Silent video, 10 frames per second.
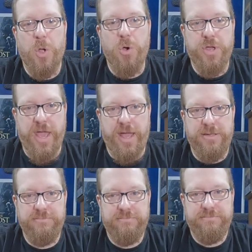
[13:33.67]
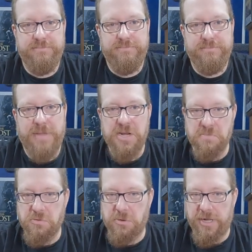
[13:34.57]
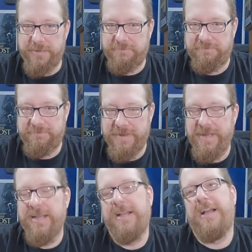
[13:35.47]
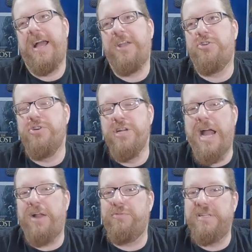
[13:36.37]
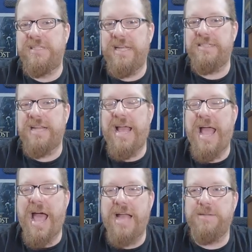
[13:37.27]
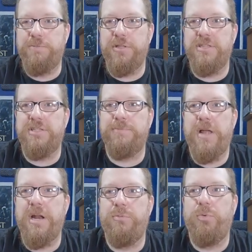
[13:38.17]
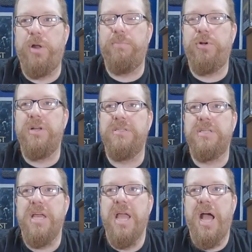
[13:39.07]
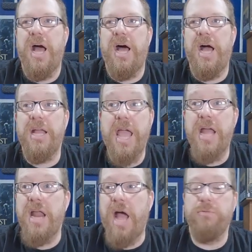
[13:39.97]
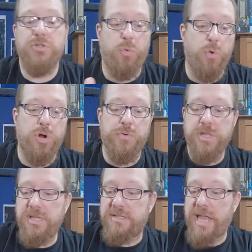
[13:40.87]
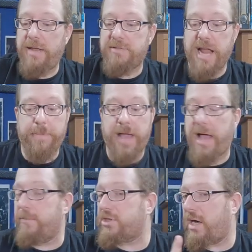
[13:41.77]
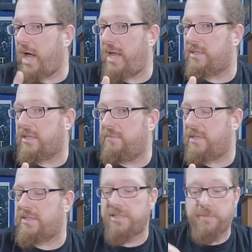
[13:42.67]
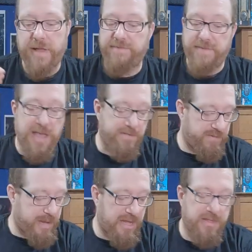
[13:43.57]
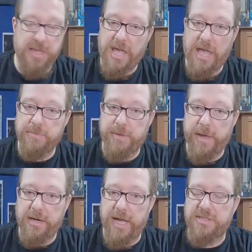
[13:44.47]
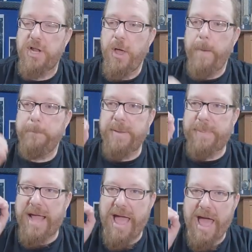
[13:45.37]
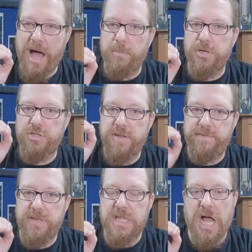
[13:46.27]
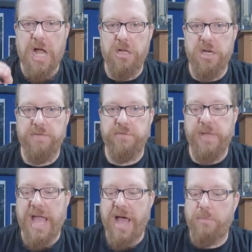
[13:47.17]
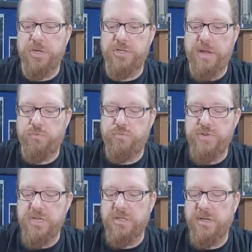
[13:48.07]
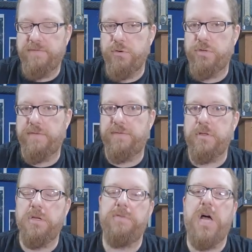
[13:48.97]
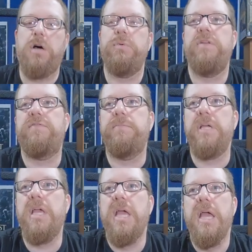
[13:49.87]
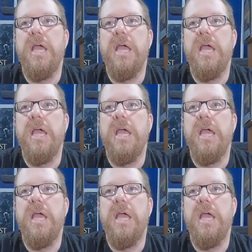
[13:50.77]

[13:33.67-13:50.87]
Okay, my number one. I could not resist. I had to put this as my number one because uh, again, I was ordering these games not by how much I liked them. This isn't my favorite of my, the games on my list, but by how much they fit the holiday for me, how much they really evoked the feeling of Halloween for me.